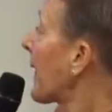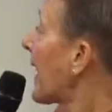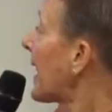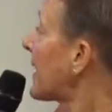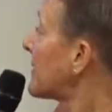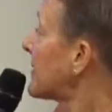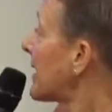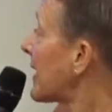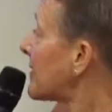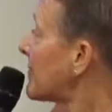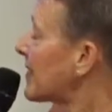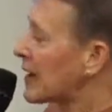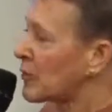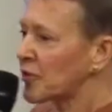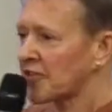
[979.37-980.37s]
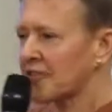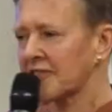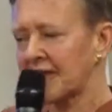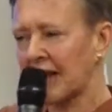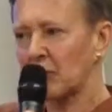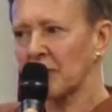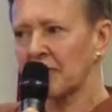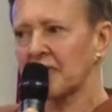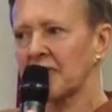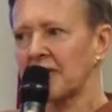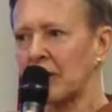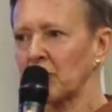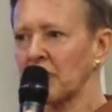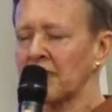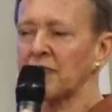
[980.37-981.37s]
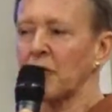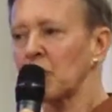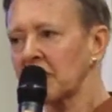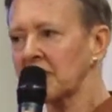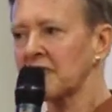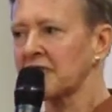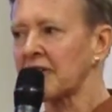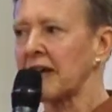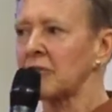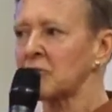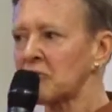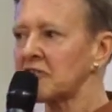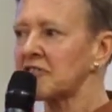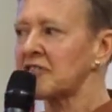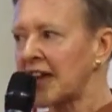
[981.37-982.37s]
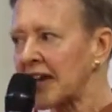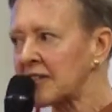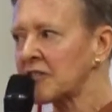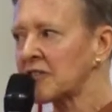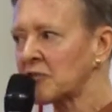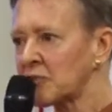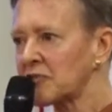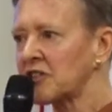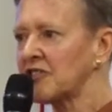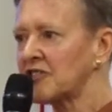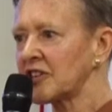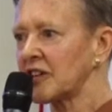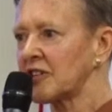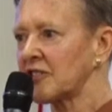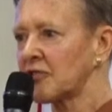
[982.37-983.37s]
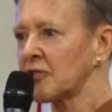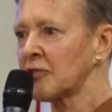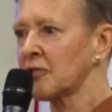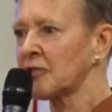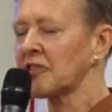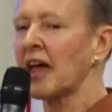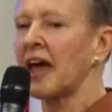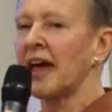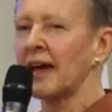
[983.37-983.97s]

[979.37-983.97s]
And that was focused down to 10 strategic issues.